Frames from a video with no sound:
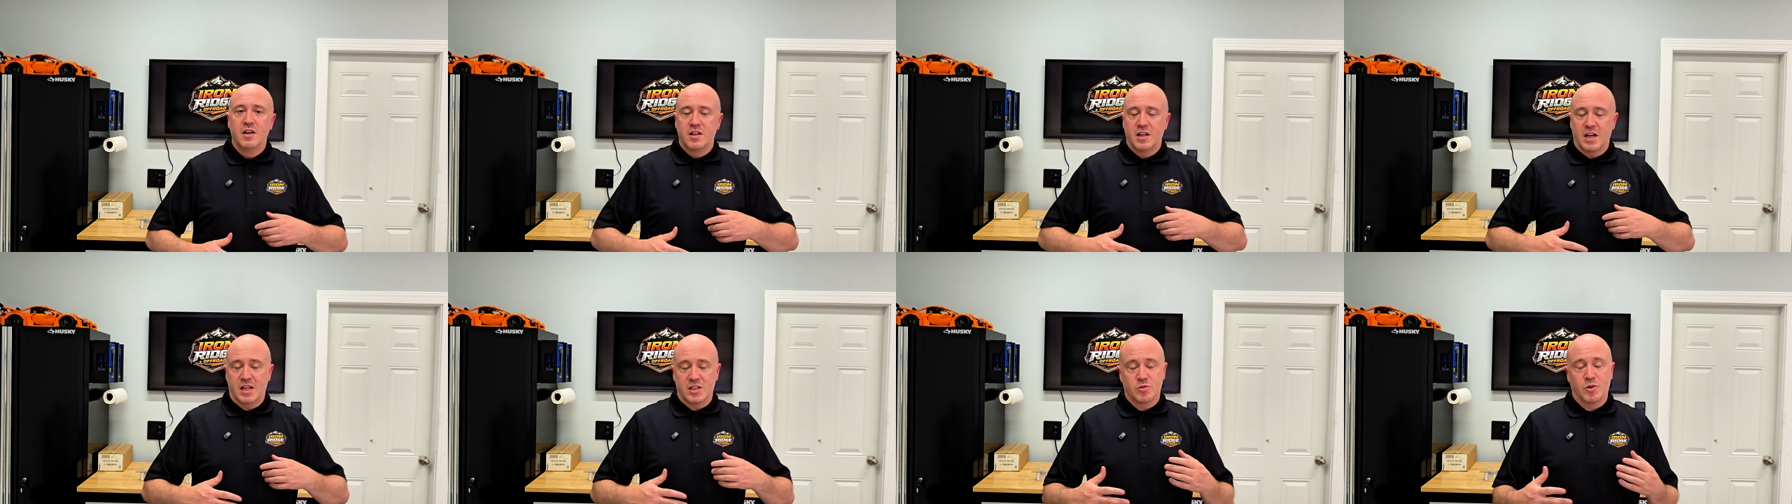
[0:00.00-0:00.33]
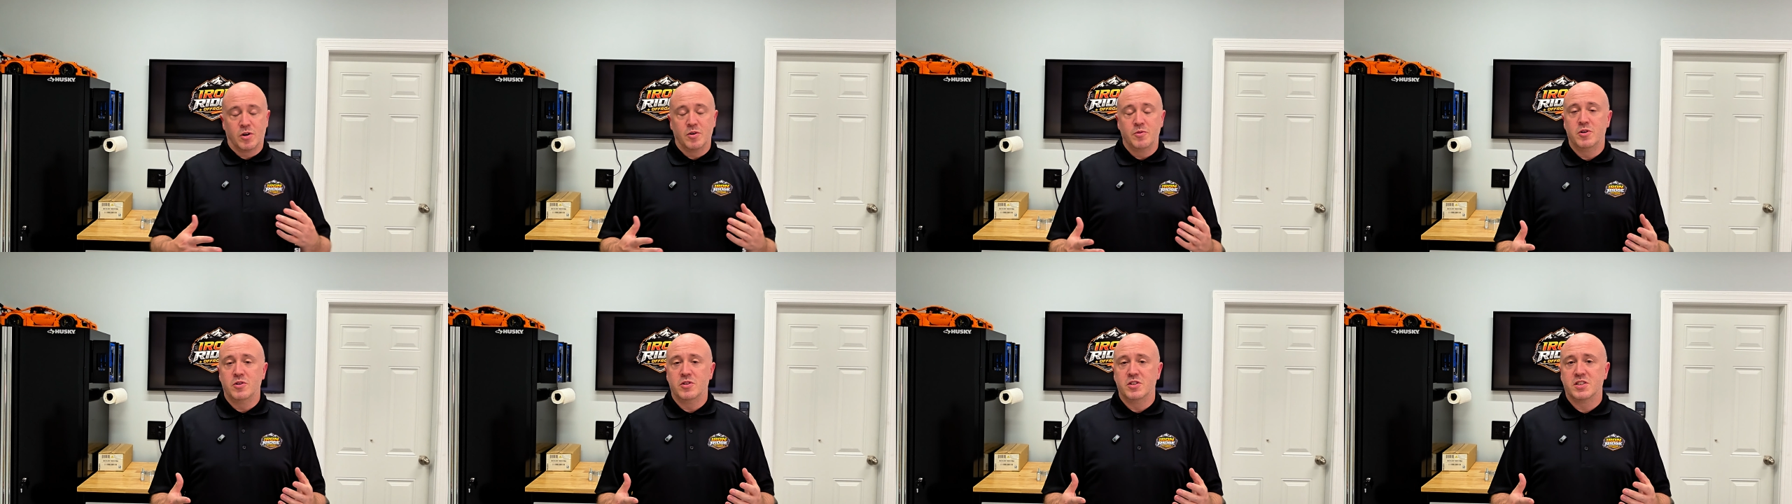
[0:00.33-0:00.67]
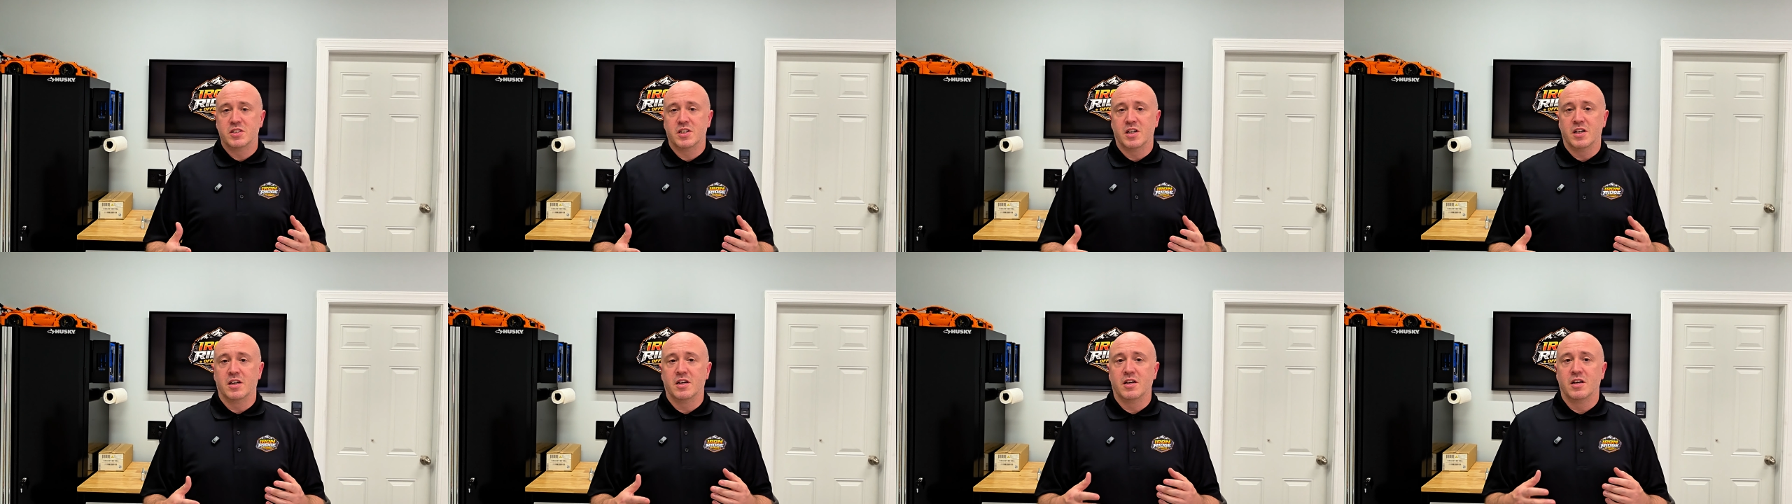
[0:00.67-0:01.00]
That's why we always
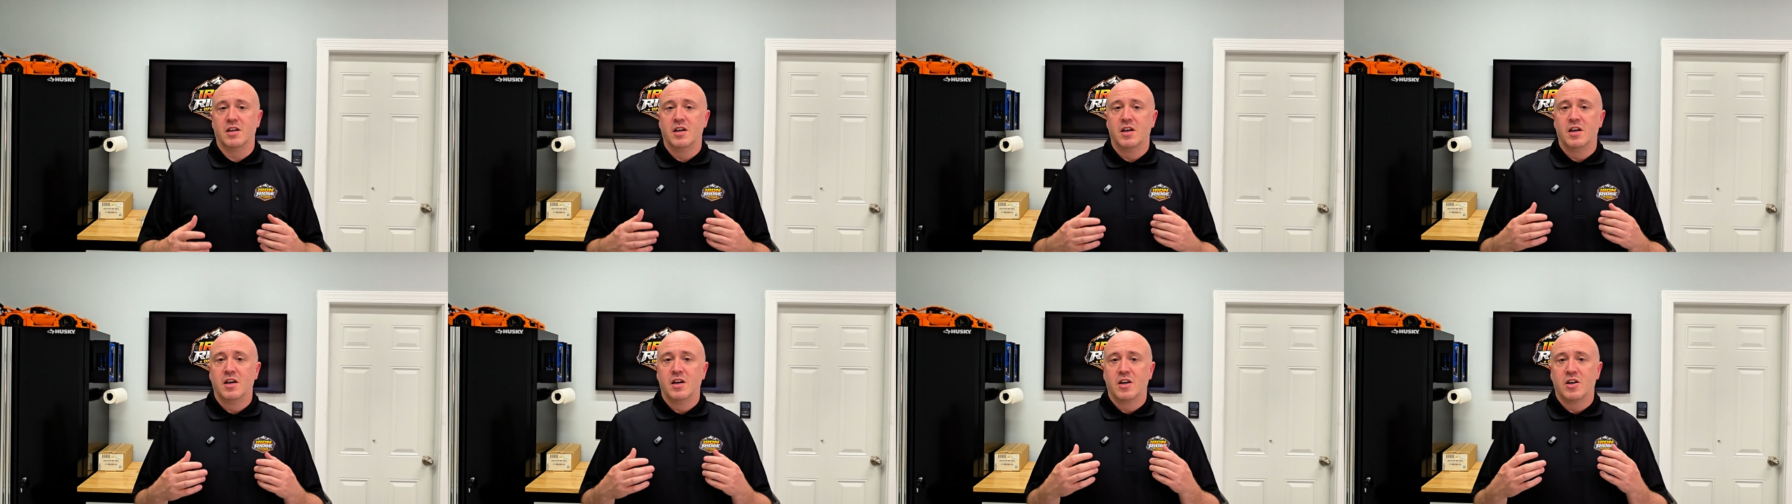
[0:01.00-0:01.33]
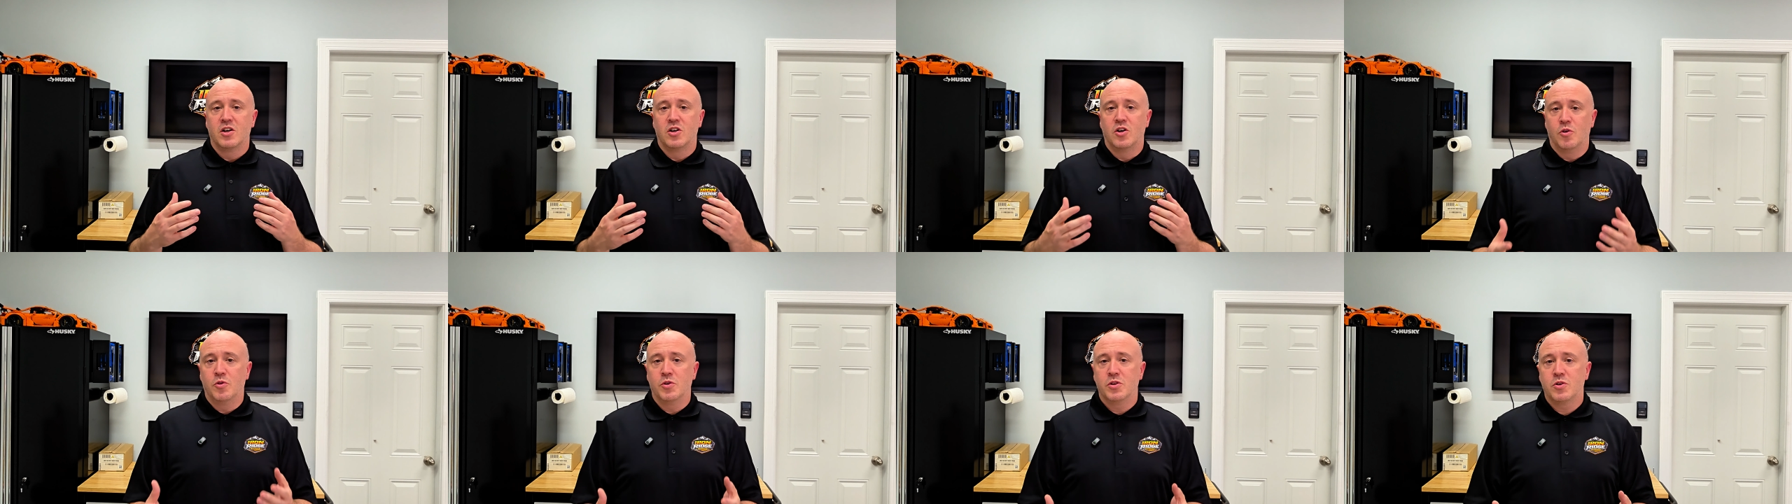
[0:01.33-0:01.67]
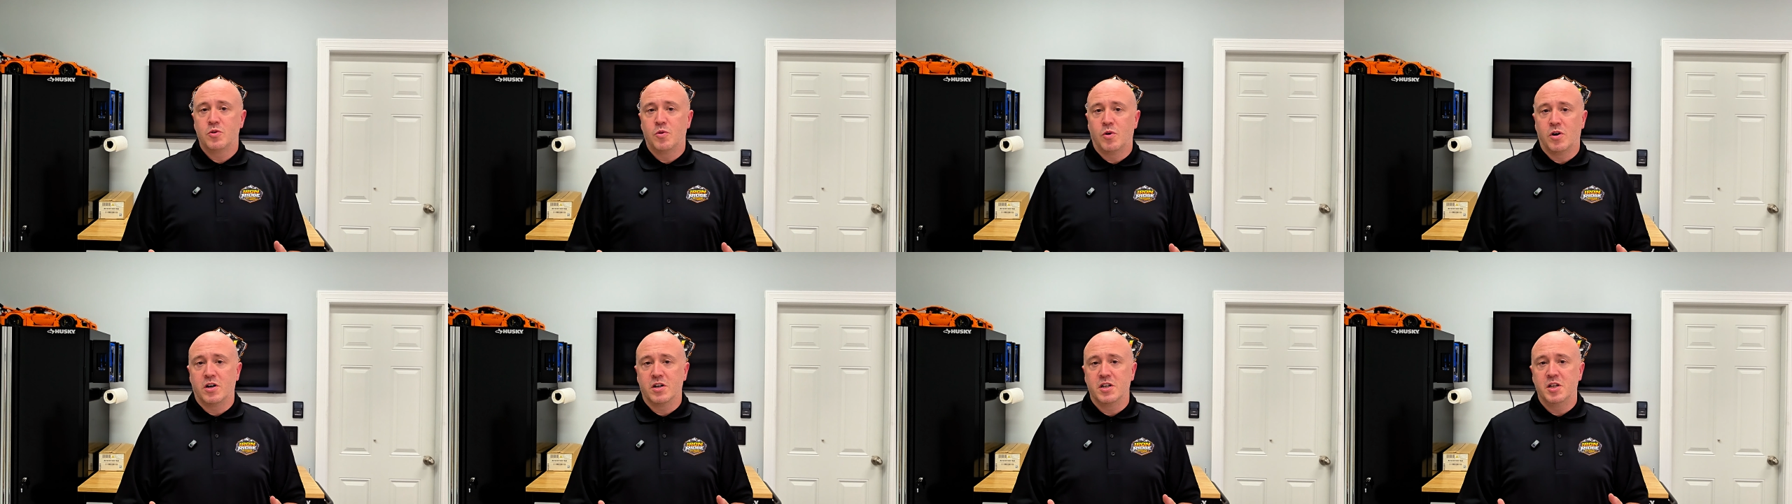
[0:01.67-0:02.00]
say, go with a
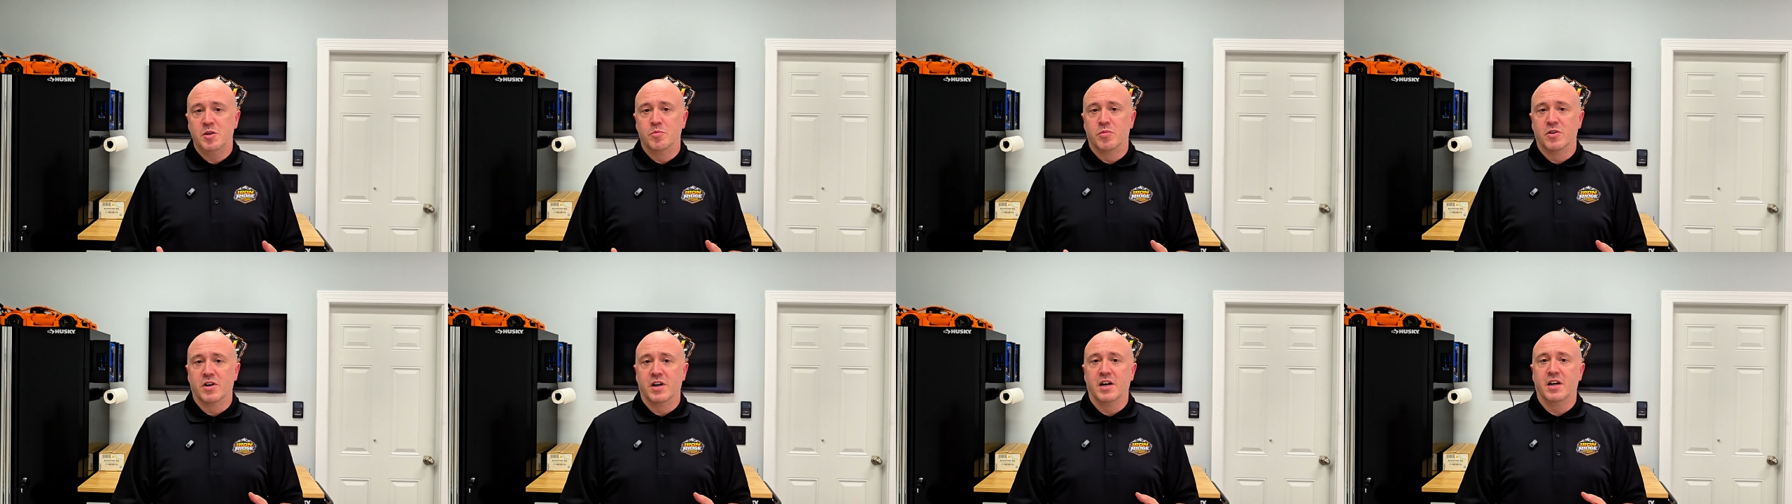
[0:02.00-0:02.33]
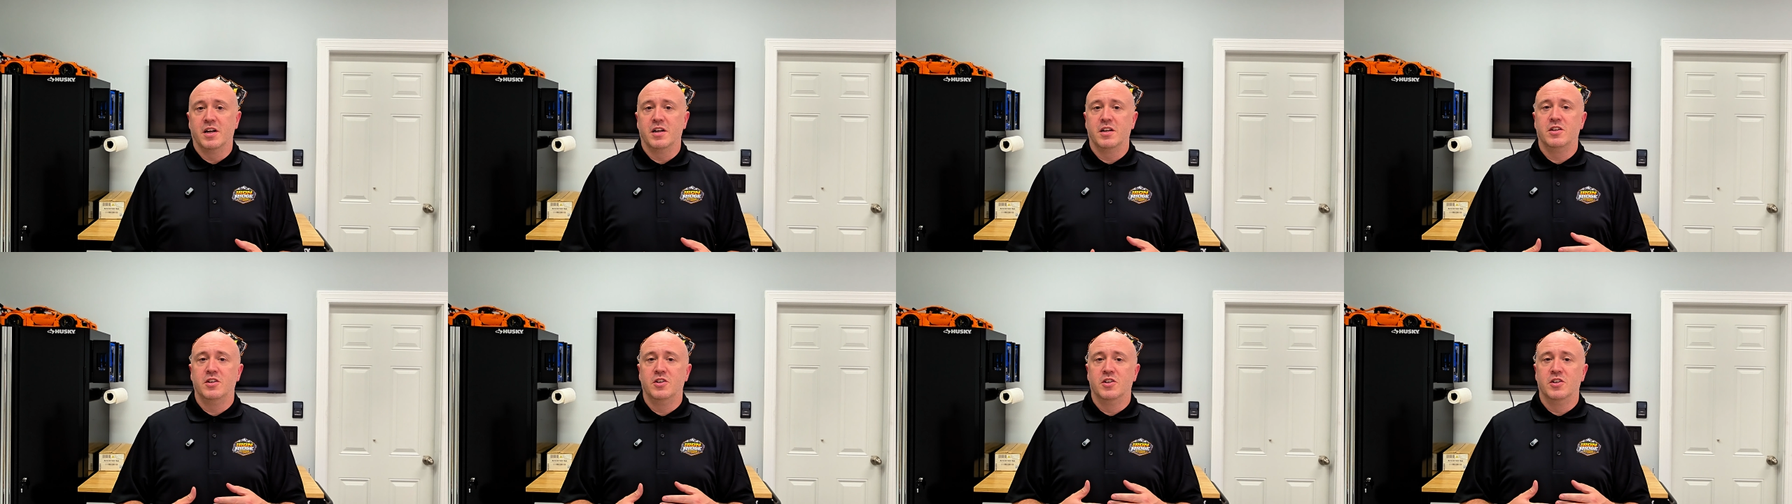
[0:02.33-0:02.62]
quality brand.